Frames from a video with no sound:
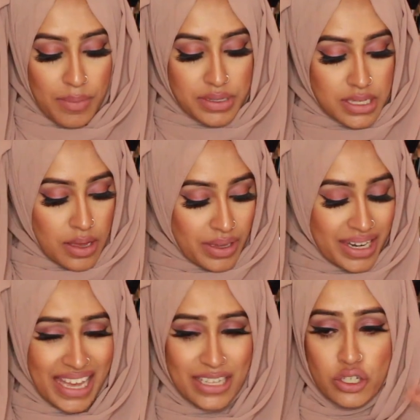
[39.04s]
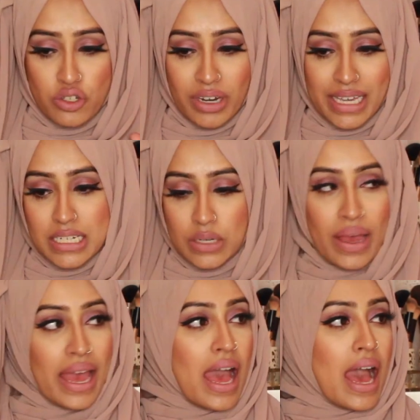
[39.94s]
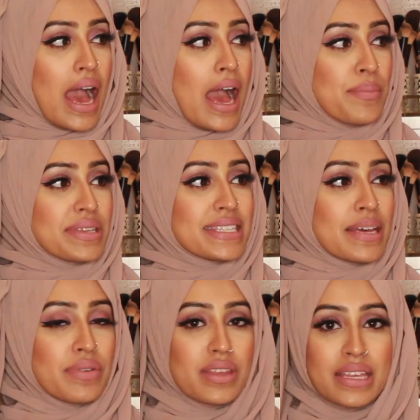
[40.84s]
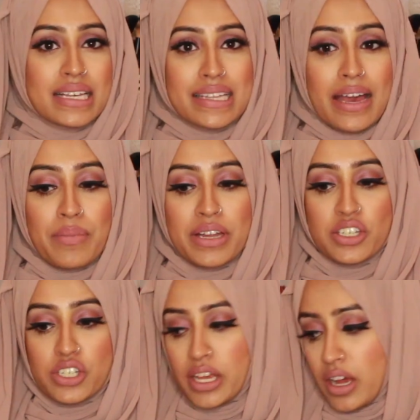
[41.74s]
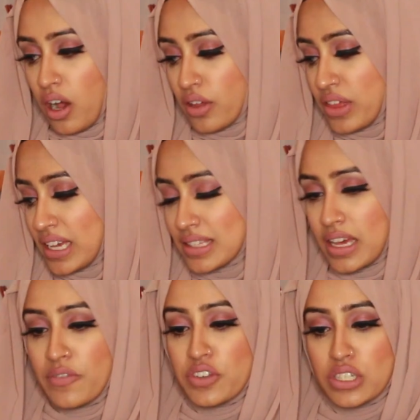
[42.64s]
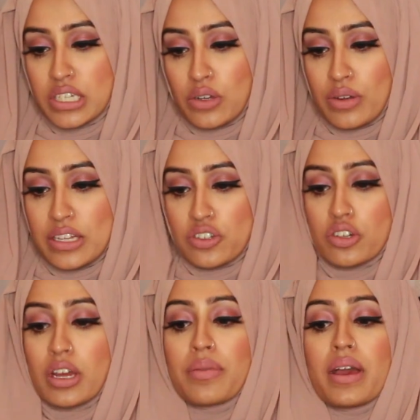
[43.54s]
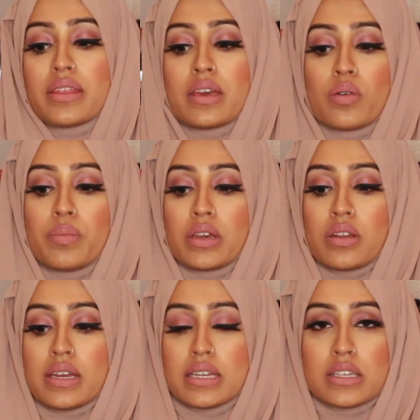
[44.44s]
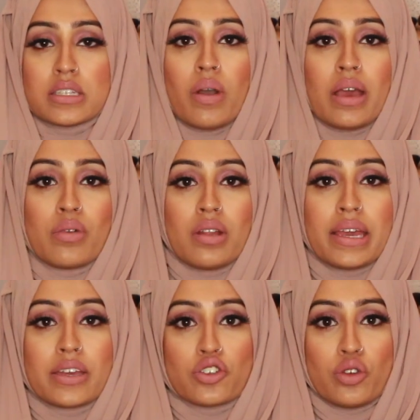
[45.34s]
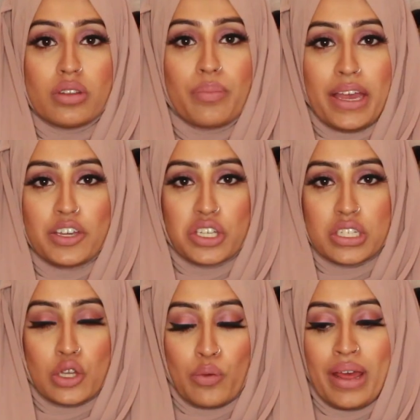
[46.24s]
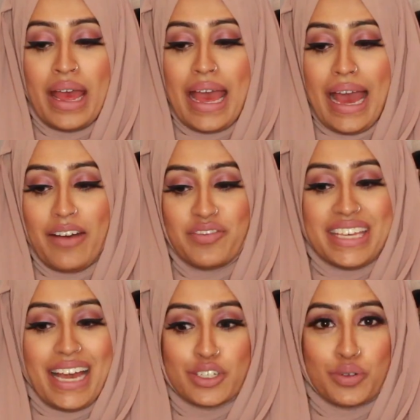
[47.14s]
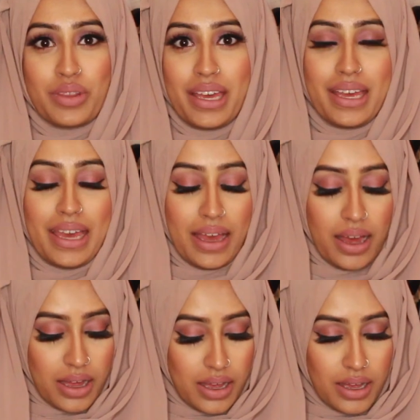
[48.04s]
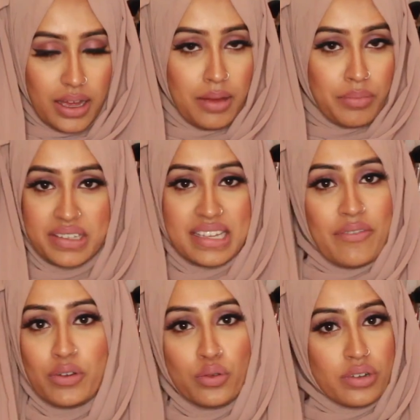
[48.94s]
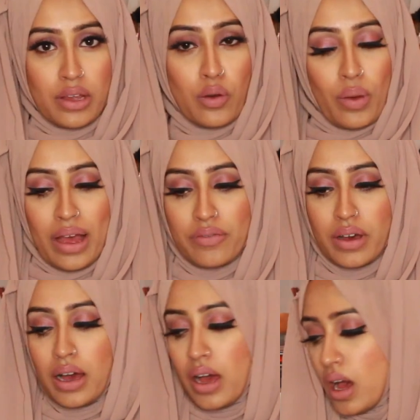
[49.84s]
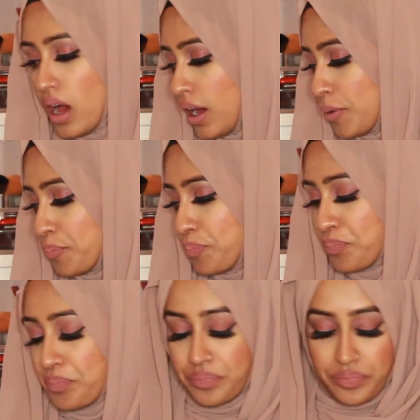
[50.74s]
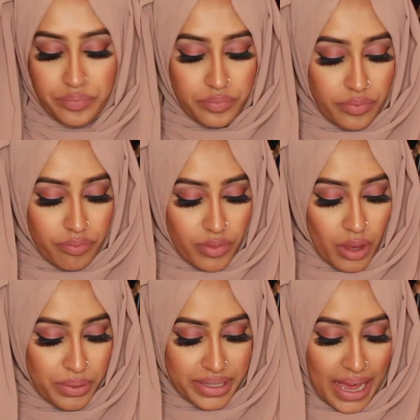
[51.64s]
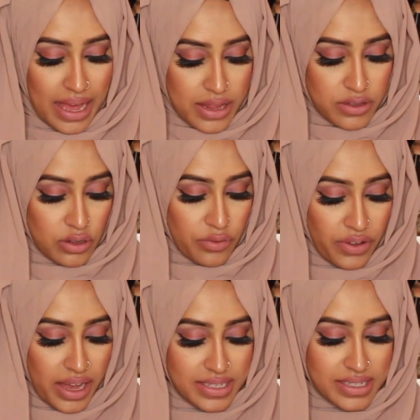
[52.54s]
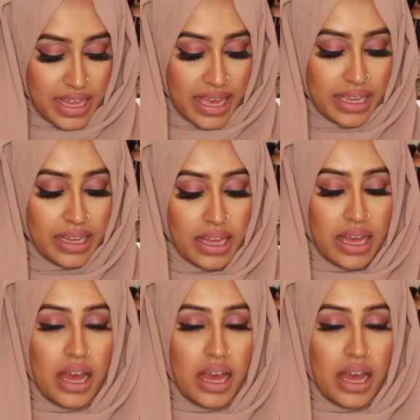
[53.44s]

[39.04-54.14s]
So I'm going to get straight into it. Some of the things that I mention are things that I've just seen on Instagram that I think would be good ideas, so I will like show you the page because I don't have the actual thing here because I haven't ordered it or whatever. But yeah, so the first thing